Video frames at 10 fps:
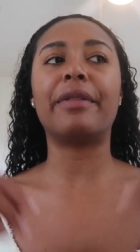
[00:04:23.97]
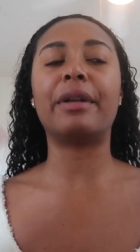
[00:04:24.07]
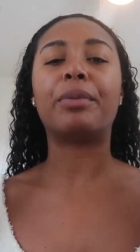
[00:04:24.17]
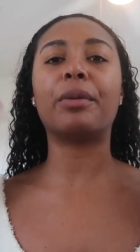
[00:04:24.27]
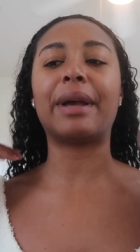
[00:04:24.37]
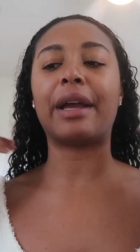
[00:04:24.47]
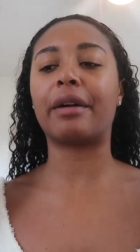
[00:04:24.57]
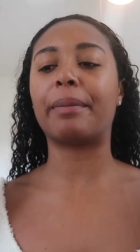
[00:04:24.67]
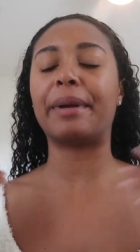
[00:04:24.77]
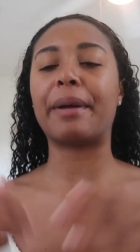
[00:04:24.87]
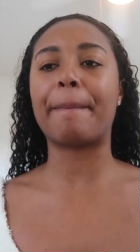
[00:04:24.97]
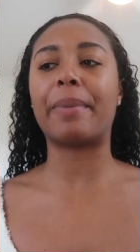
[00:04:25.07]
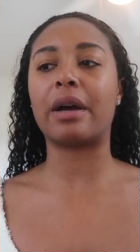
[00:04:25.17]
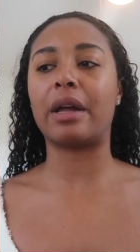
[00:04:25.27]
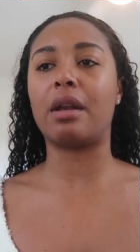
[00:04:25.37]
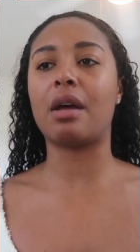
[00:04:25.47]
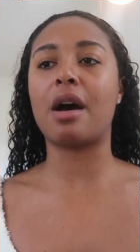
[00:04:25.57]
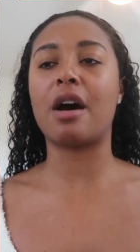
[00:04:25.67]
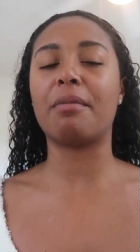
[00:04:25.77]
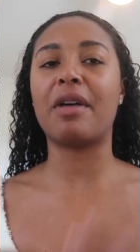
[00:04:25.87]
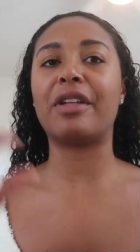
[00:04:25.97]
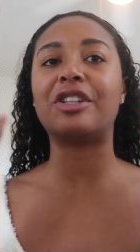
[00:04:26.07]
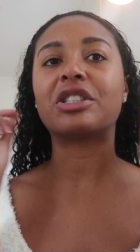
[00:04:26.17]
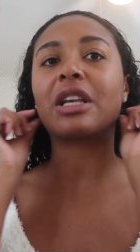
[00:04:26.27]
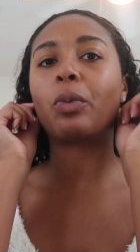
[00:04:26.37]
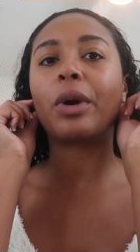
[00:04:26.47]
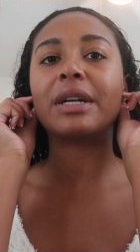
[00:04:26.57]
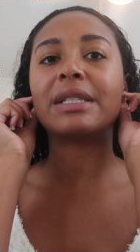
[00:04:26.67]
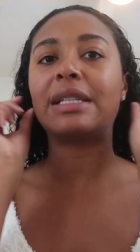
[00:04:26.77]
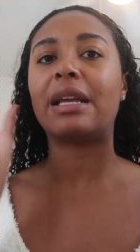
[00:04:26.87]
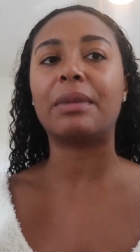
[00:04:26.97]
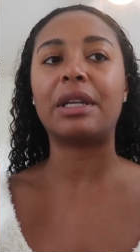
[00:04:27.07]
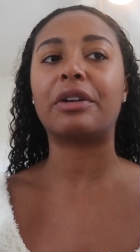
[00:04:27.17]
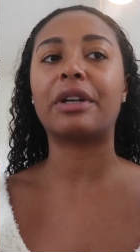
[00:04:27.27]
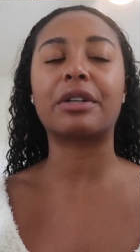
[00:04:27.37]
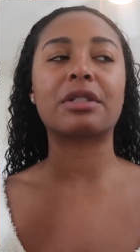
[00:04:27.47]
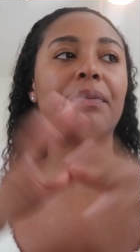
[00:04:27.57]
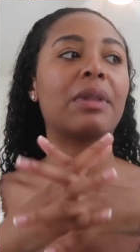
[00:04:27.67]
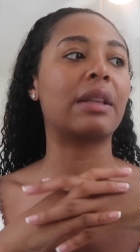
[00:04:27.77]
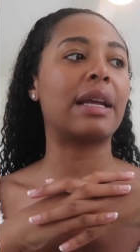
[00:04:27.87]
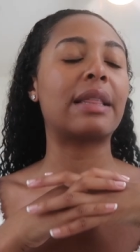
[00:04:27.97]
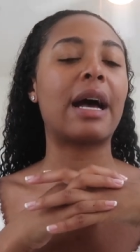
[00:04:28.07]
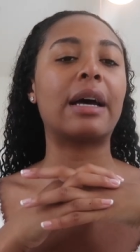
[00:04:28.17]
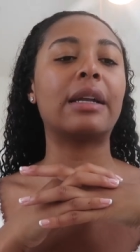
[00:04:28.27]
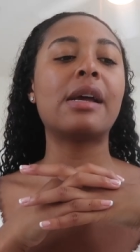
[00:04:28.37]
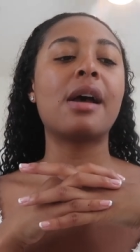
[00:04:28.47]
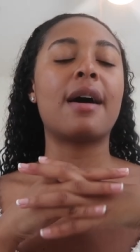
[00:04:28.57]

and then put my hair up in a bun um, and then just like wear a statement earring or something like that.